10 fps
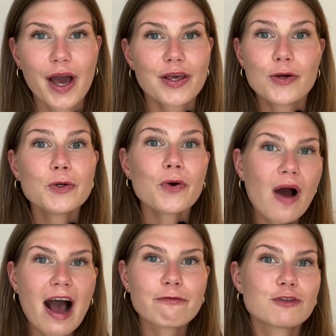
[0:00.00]
You don't
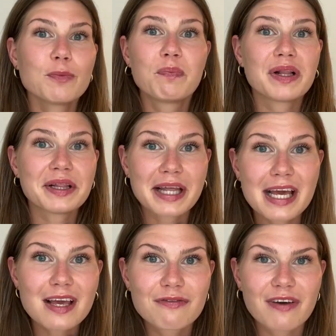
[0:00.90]
have to
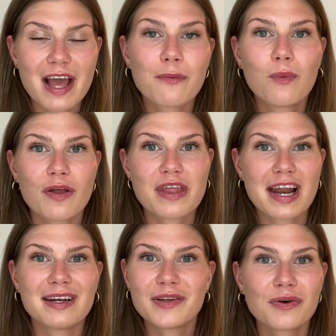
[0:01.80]
believe in what
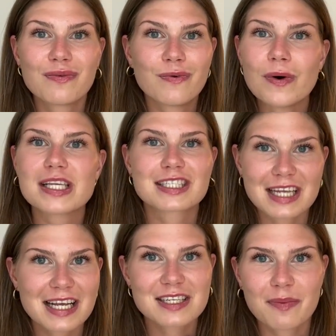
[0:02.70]
that little voice
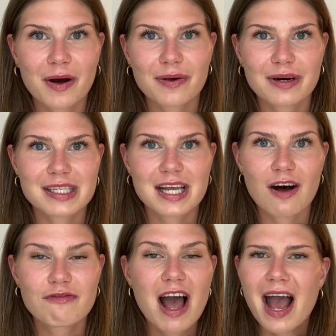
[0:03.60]
says about
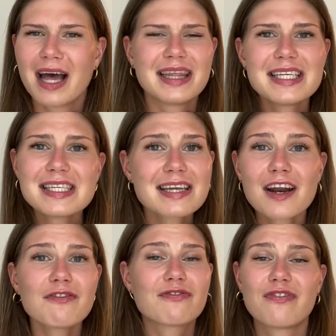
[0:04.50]
yourself. And this is
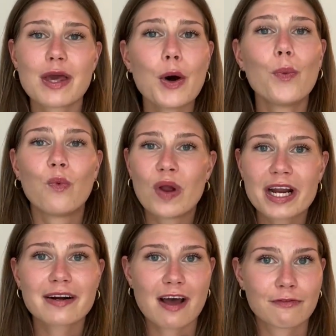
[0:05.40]
gonna feel
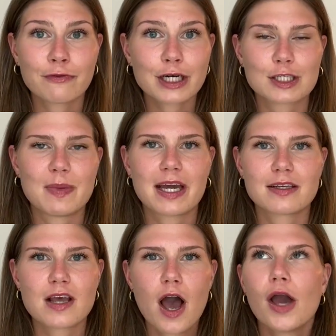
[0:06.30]
weird at first
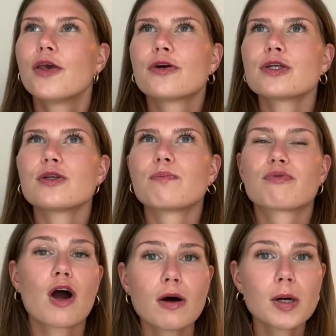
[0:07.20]
because you're
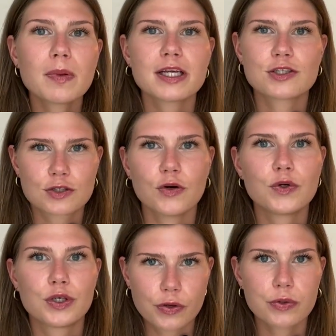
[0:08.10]
probably so
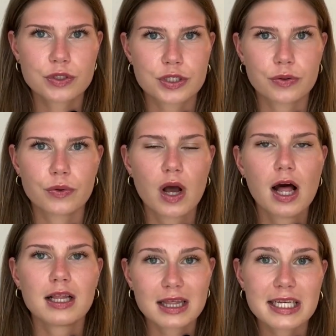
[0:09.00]
used to
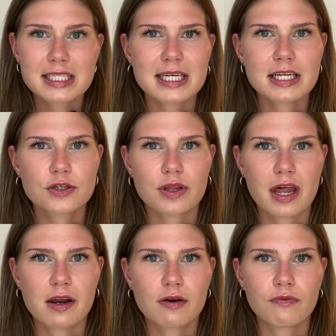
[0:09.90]
listening to
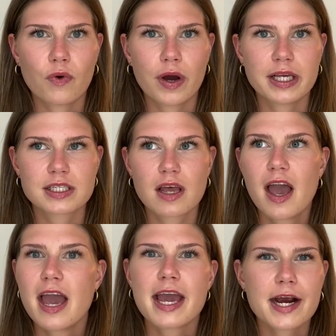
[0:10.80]
that inner voice,
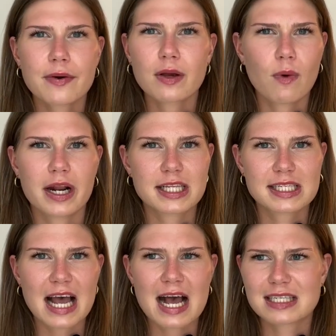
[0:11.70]
hearing what it
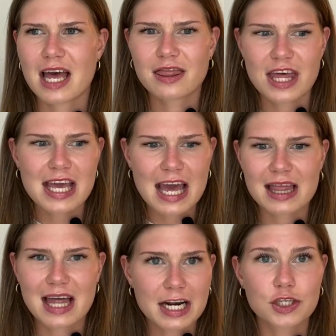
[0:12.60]
says and thinking
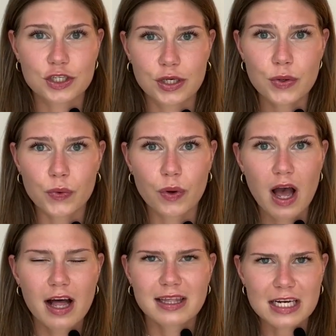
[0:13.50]
that is you,
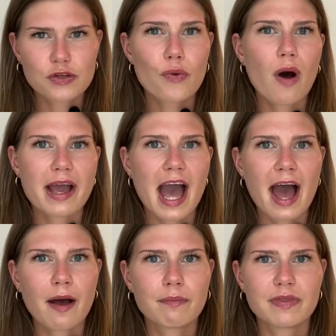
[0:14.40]
that is who I
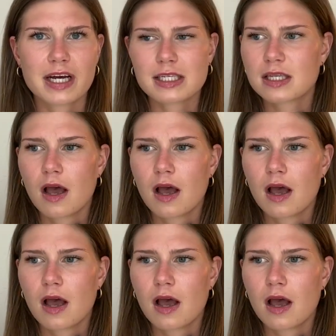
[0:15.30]
am, that is